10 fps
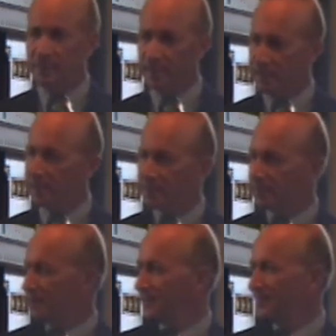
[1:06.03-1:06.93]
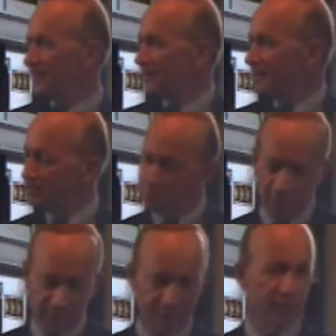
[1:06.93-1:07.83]
again,
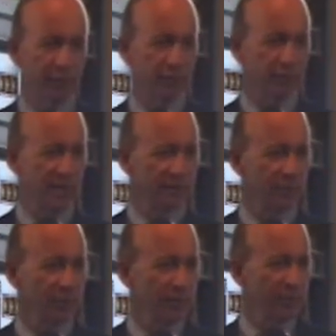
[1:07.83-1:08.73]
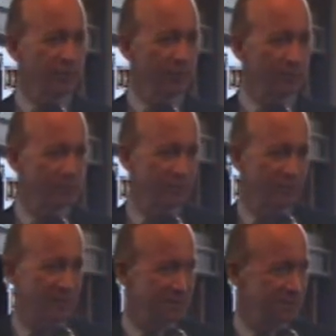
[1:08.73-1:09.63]
it appears we have to relearn them once in a
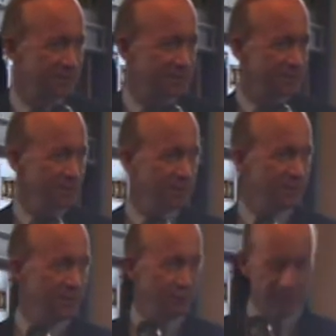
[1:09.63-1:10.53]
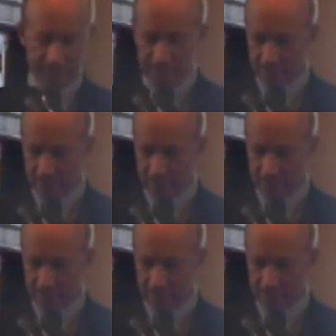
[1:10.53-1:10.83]
while in this country.